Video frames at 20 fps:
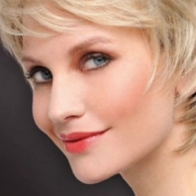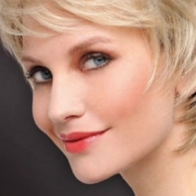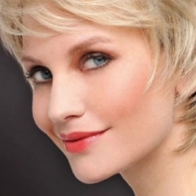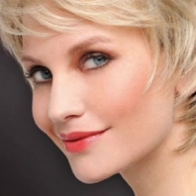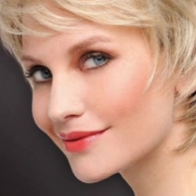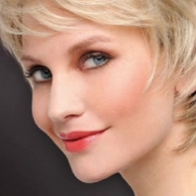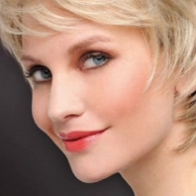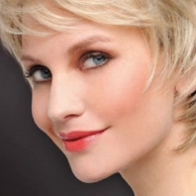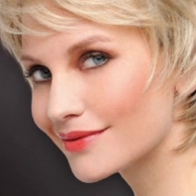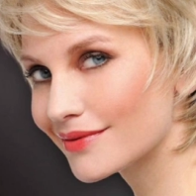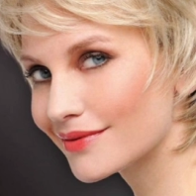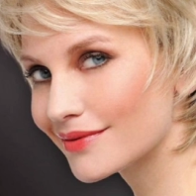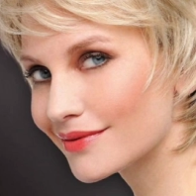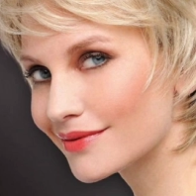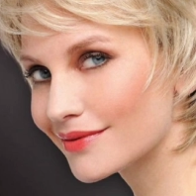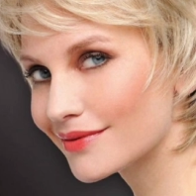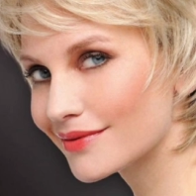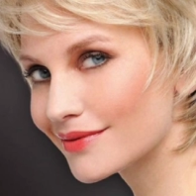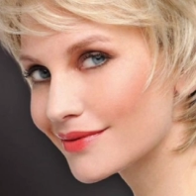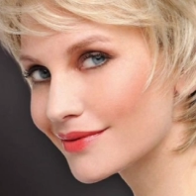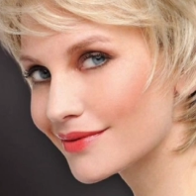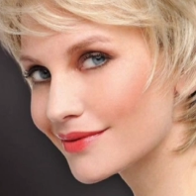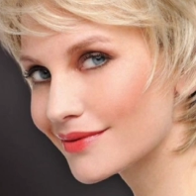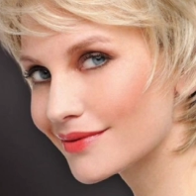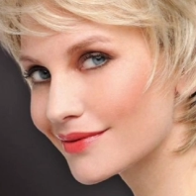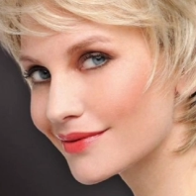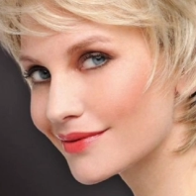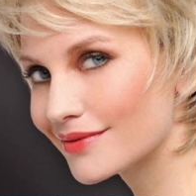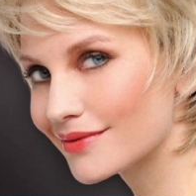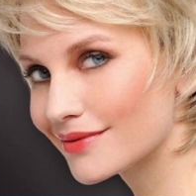
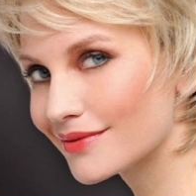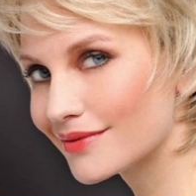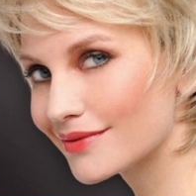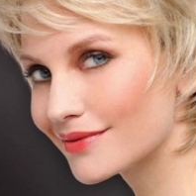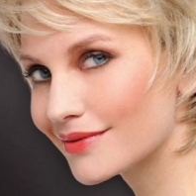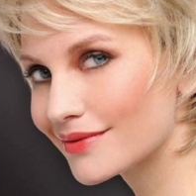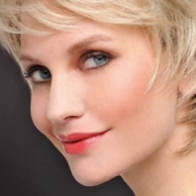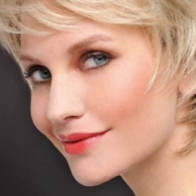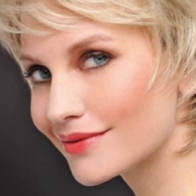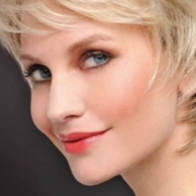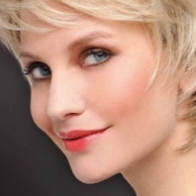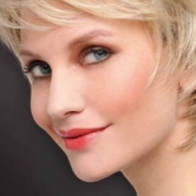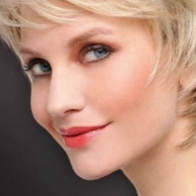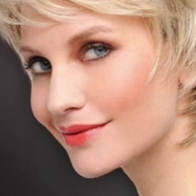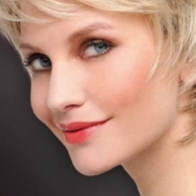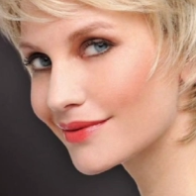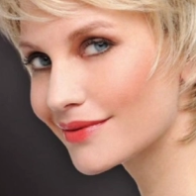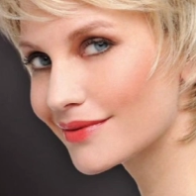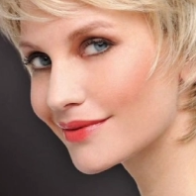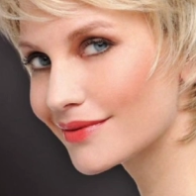Nothing is said.